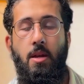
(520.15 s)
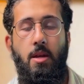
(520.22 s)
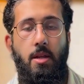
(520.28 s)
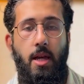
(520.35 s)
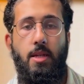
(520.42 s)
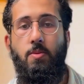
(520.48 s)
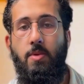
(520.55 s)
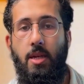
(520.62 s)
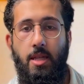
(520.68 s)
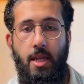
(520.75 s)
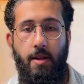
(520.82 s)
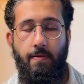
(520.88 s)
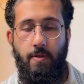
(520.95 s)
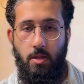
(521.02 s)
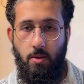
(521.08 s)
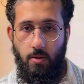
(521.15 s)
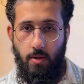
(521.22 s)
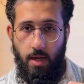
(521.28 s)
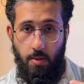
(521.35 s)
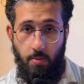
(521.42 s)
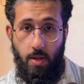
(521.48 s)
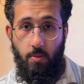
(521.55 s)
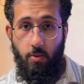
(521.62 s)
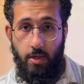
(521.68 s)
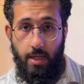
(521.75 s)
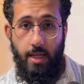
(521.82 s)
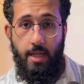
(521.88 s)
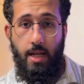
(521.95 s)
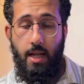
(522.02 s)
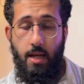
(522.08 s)
Next, we can delve into a bit more
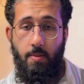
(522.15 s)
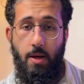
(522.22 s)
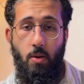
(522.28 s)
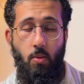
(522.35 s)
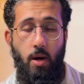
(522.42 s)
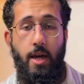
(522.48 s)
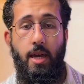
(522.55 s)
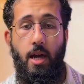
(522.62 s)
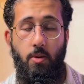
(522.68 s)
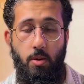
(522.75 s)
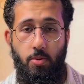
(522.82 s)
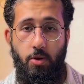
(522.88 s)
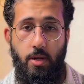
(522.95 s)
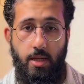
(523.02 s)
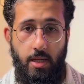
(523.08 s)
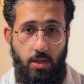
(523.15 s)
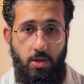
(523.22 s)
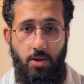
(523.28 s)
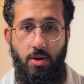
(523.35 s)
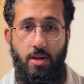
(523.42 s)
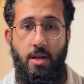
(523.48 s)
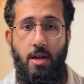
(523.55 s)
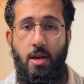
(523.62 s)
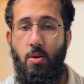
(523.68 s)
detail about why our product is good,